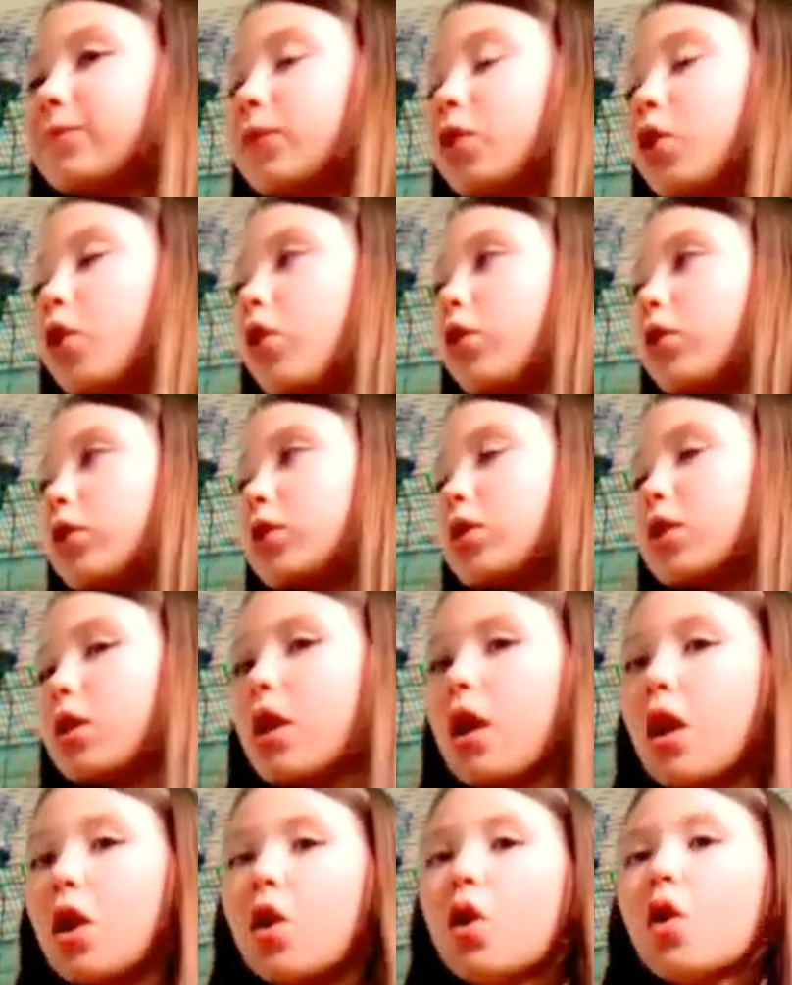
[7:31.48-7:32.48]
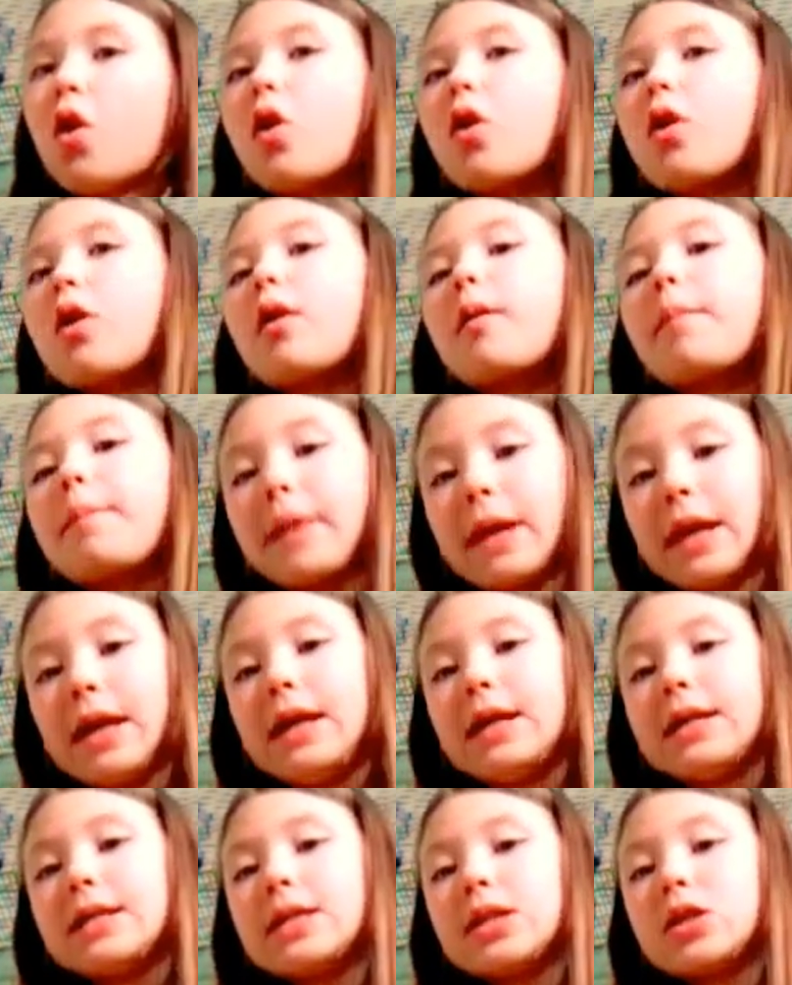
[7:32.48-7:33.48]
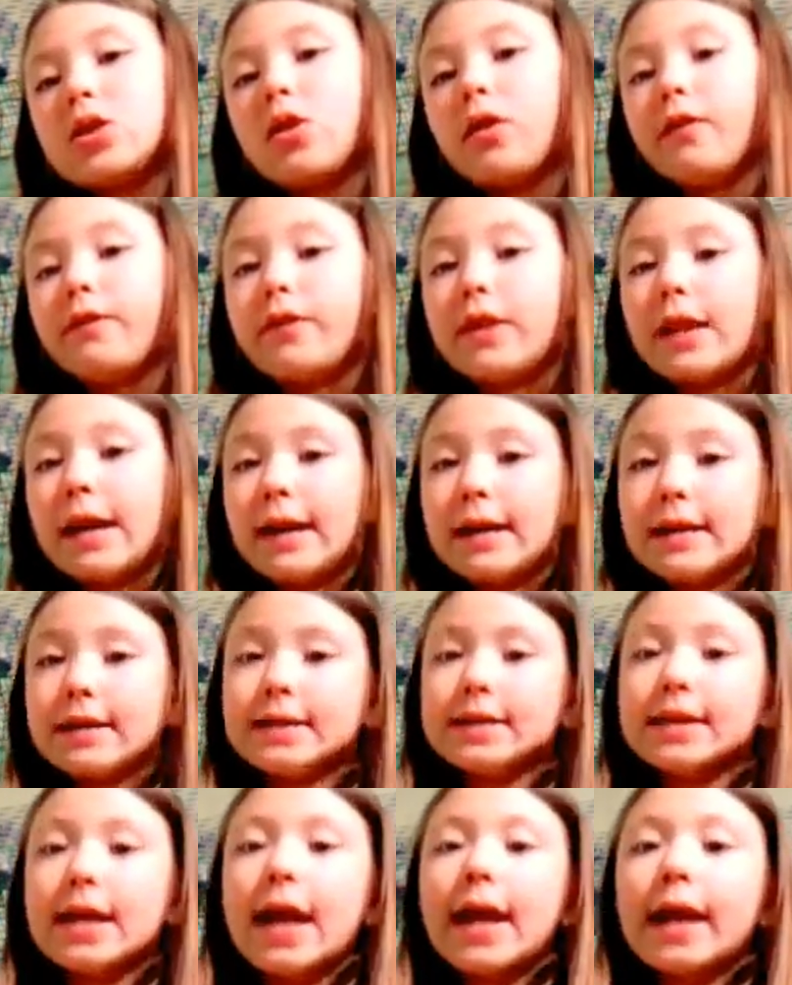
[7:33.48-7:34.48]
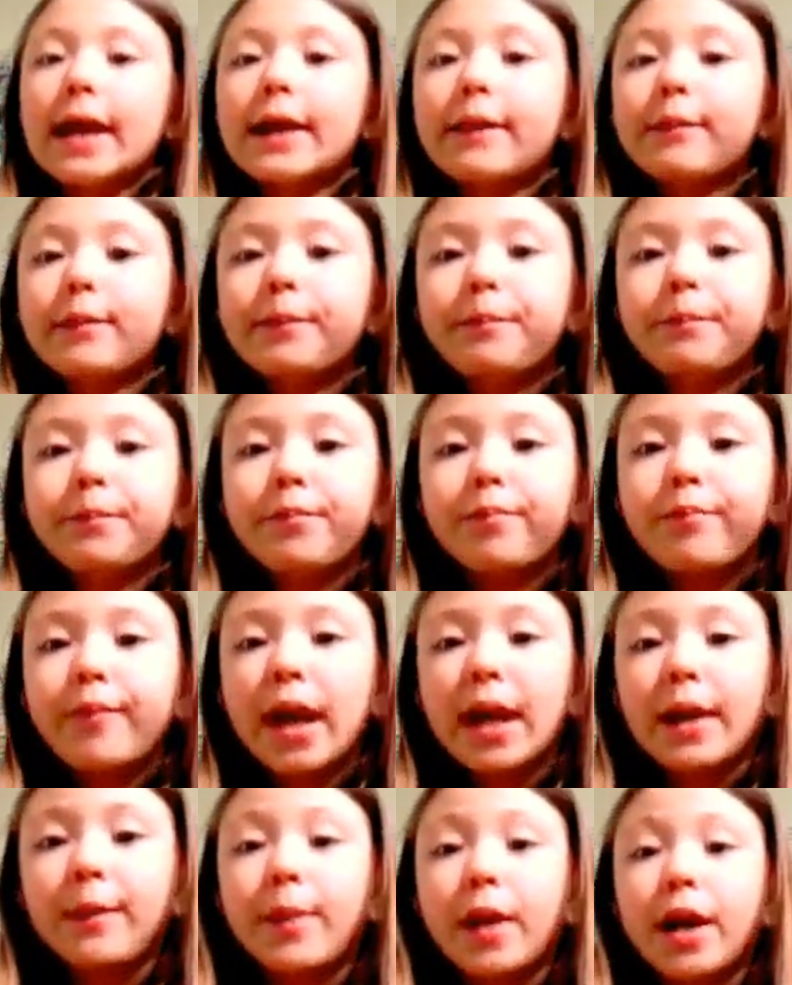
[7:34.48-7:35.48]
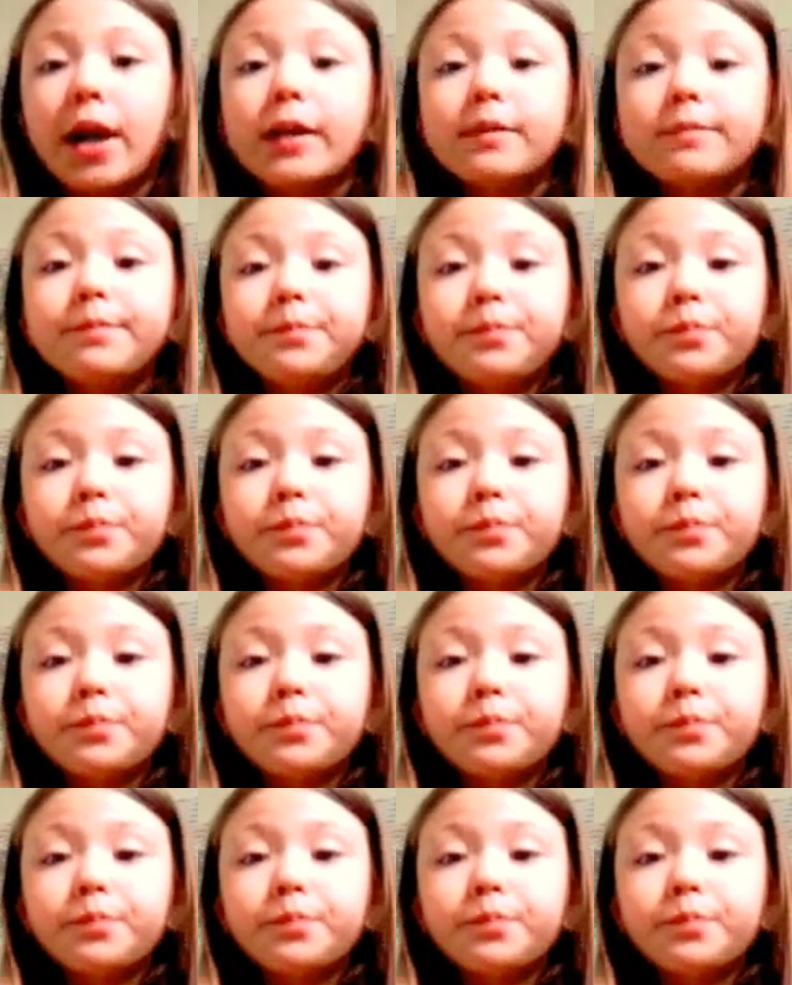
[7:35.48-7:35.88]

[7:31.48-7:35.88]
got a longer piece of that same paper